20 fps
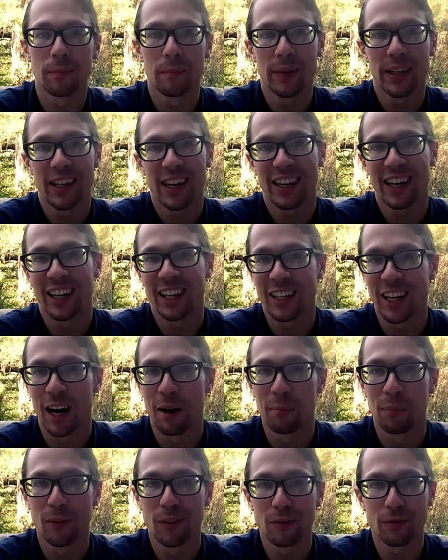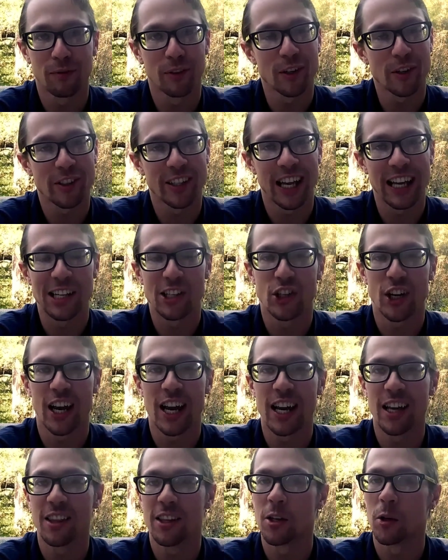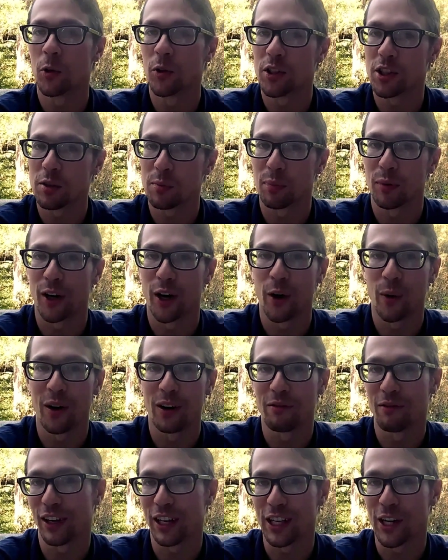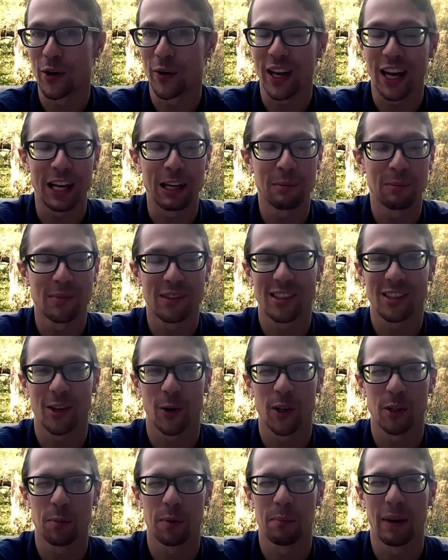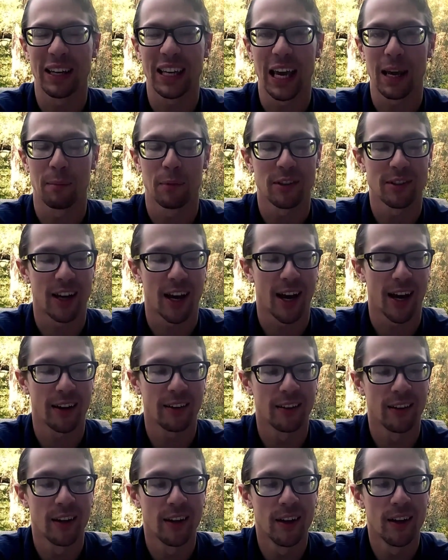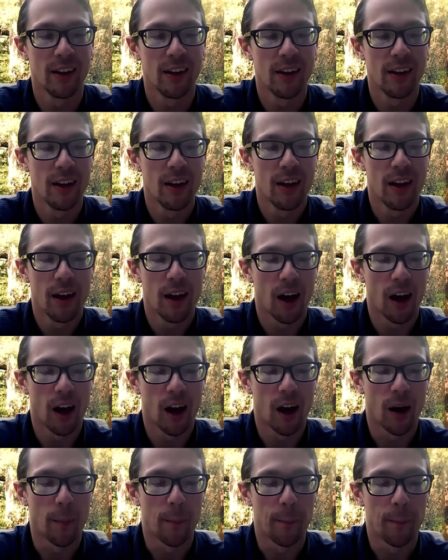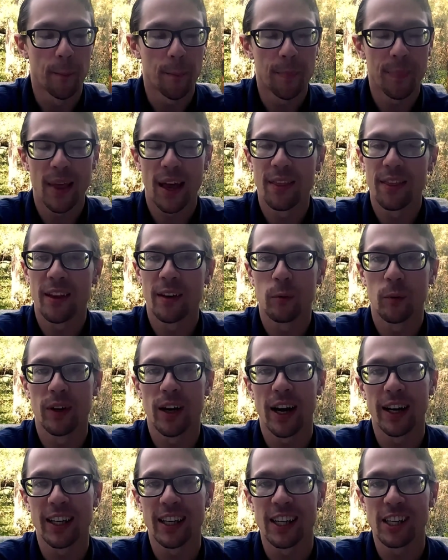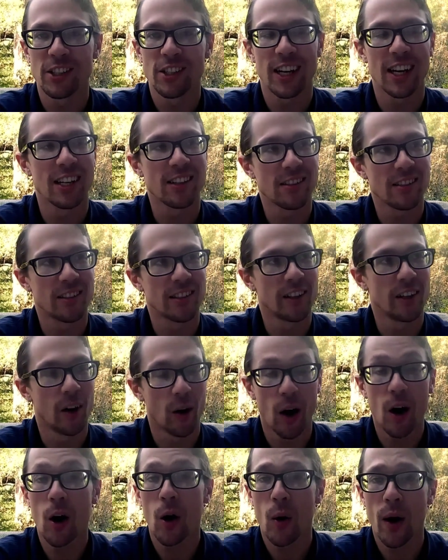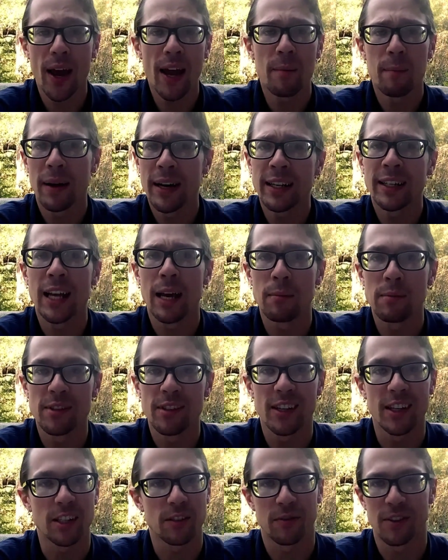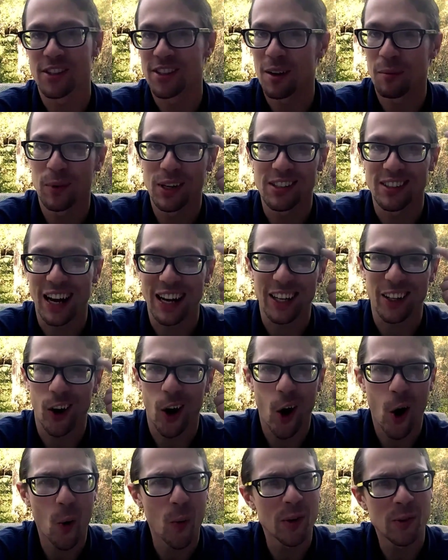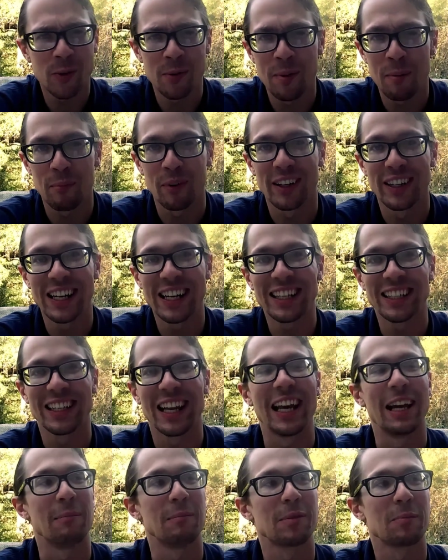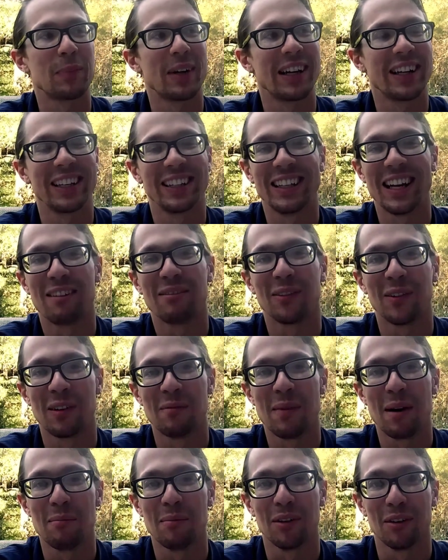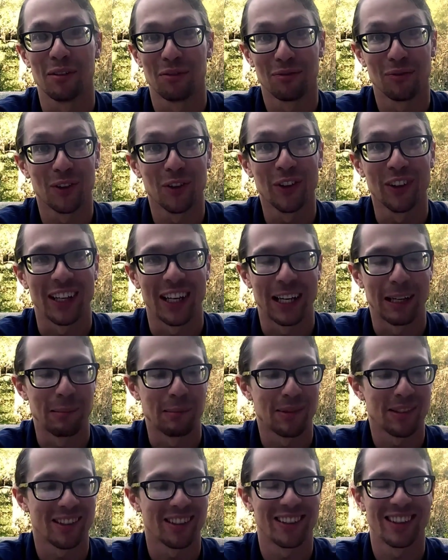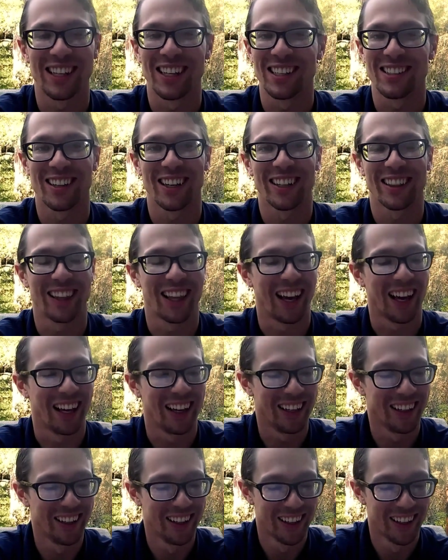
Me, I got a couple. First AJ, the oldest bro on video games. It's always been my gamer tag. And then when I get a chance to, oh, hey, my nickname's this, for some reason I can always remember nicknames, but I can never remember full names, things like that.